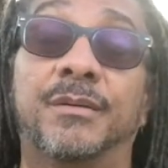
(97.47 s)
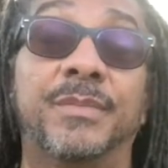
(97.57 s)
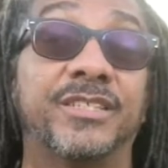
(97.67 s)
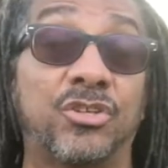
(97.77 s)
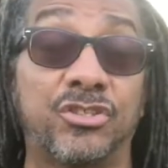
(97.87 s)

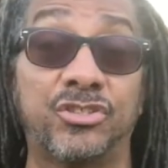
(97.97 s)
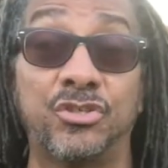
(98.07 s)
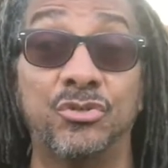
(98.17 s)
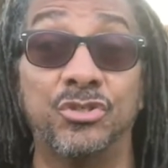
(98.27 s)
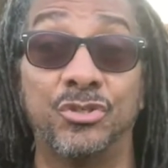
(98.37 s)
It's
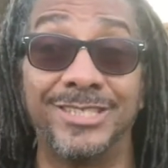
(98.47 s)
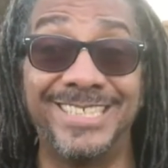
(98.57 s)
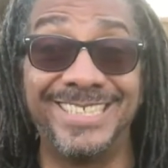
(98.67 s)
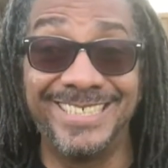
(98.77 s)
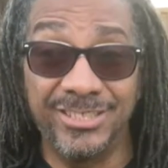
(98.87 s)
also your
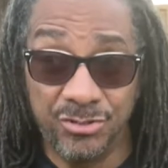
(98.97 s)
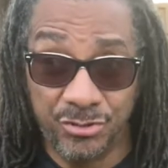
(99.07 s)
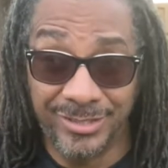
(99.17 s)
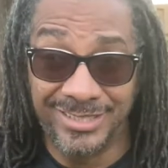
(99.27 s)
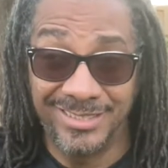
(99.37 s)
children,